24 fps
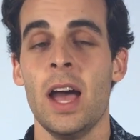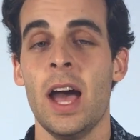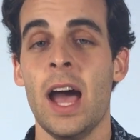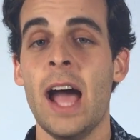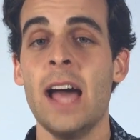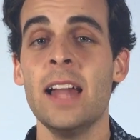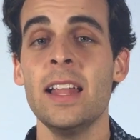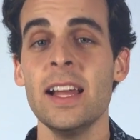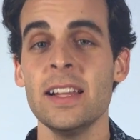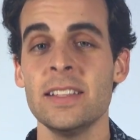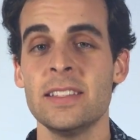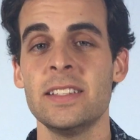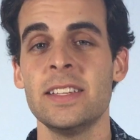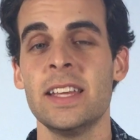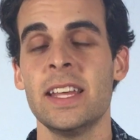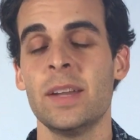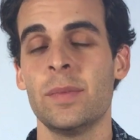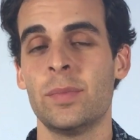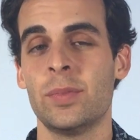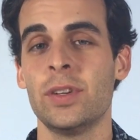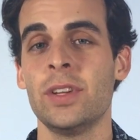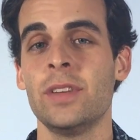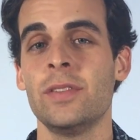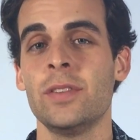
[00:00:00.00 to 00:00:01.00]
I like to get a
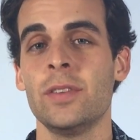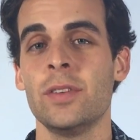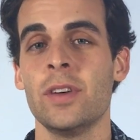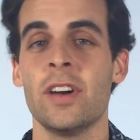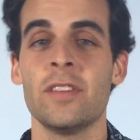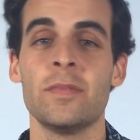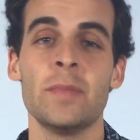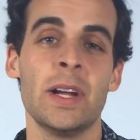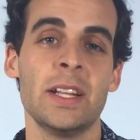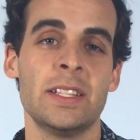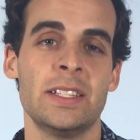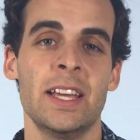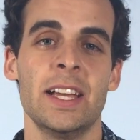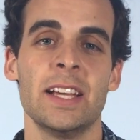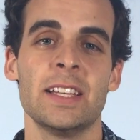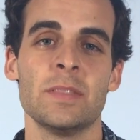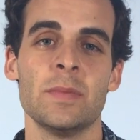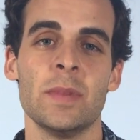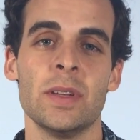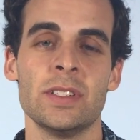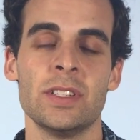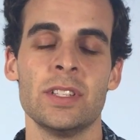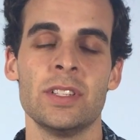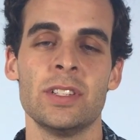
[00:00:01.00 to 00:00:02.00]
preview of my text
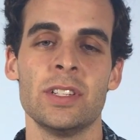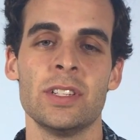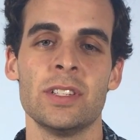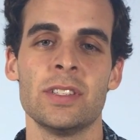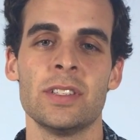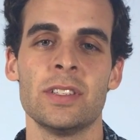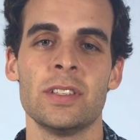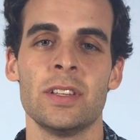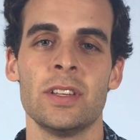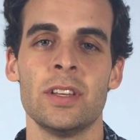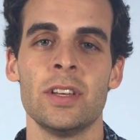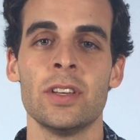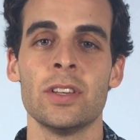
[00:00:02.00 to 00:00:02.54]
messages,